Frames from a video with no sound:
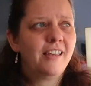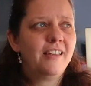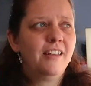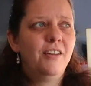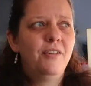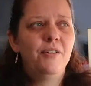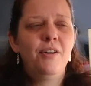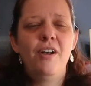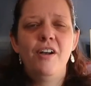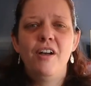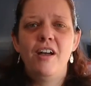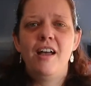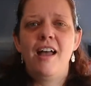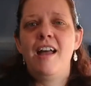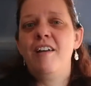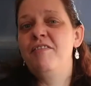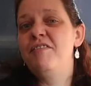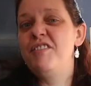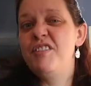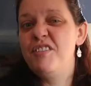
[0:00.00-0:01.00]
you know,
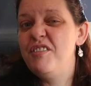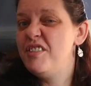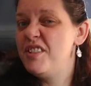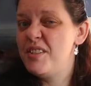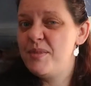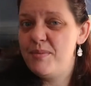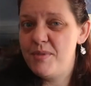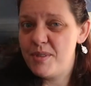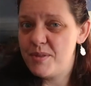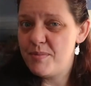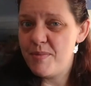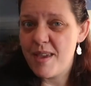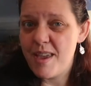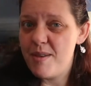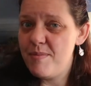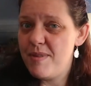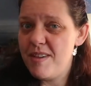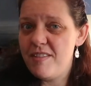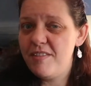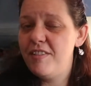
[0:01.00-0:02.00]
after Christmas
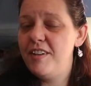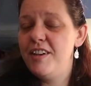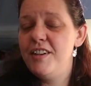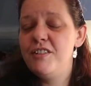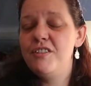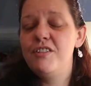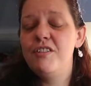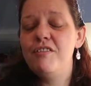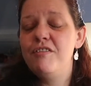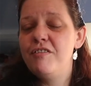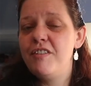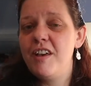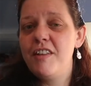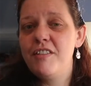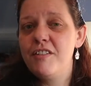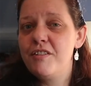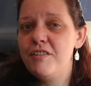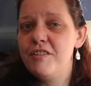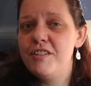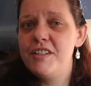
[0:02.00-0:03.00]
maybe finish off
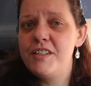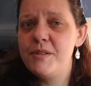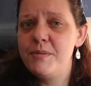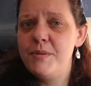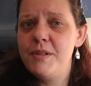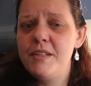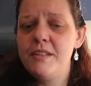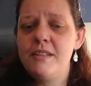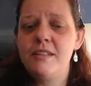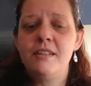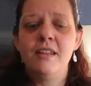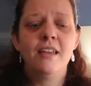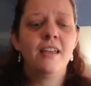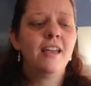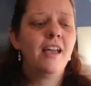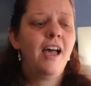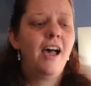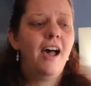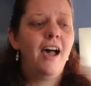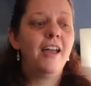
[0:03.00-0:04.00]
Father Christmas.
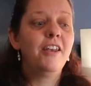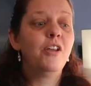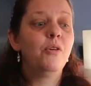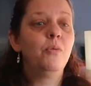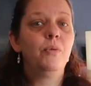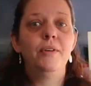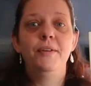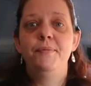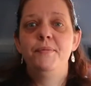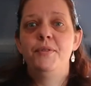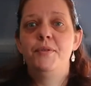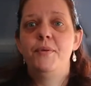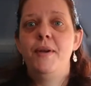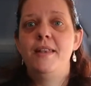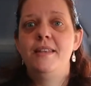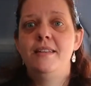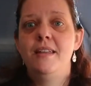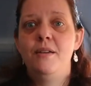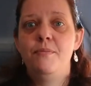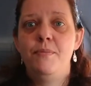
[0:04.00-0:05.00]
I don't want him to
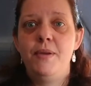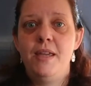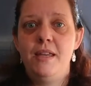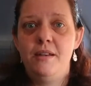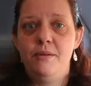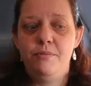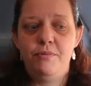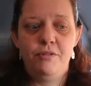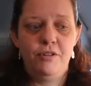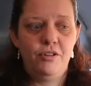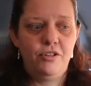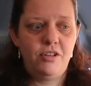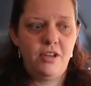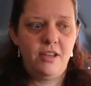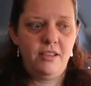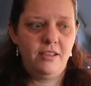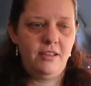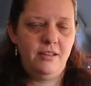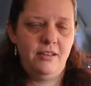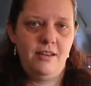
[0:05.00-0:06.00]
end up being a
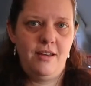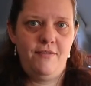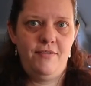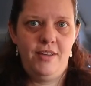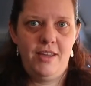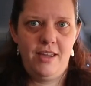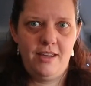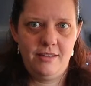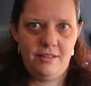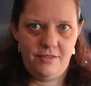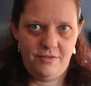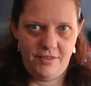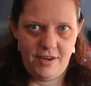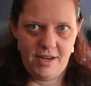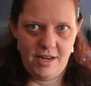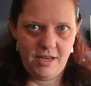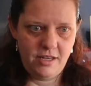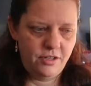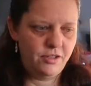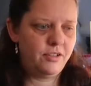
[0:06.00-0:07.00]
project that never gets
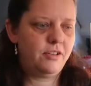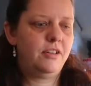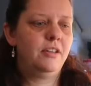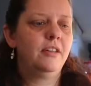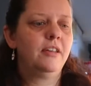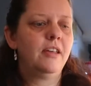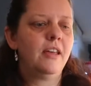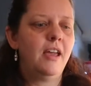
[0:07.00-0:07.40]
finished.